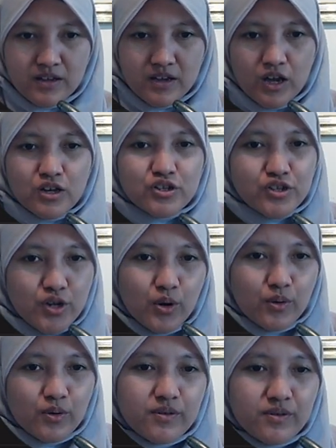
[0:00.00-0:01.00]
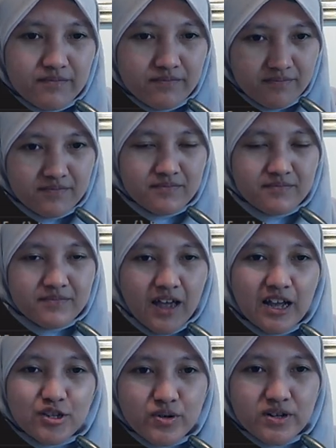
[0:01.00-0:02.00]
So the
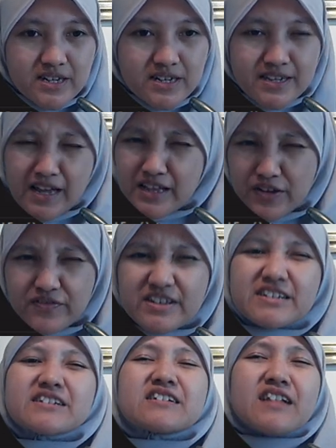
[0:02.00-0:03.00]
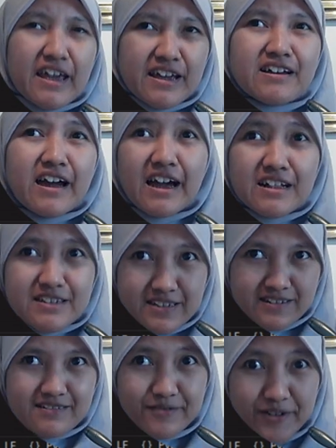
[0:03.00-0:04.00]
answer is if this is like else,
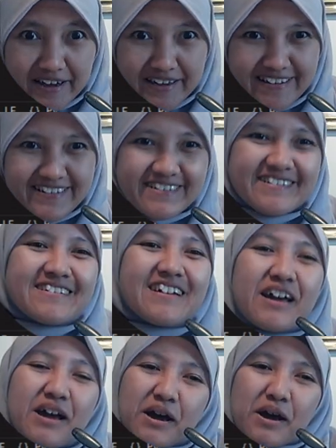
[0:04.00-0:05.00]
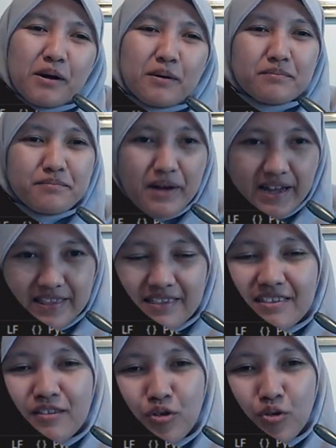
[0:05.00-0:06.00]
right? But
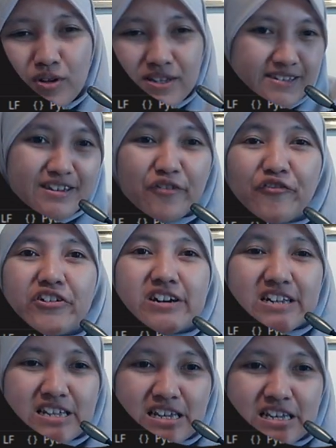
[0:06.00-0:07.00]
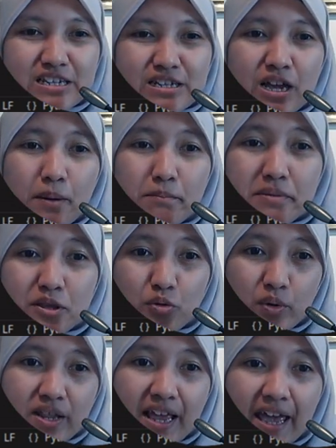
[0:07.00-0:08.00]
what's the difference is between
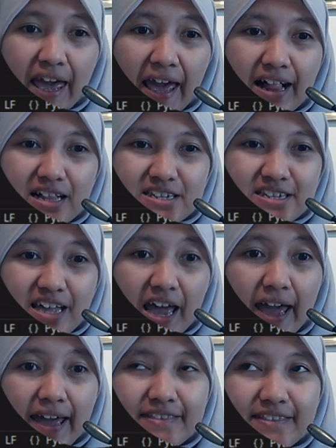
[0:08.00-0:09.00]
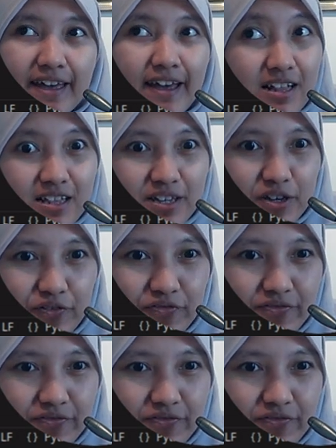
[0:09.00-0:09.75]
else and elif?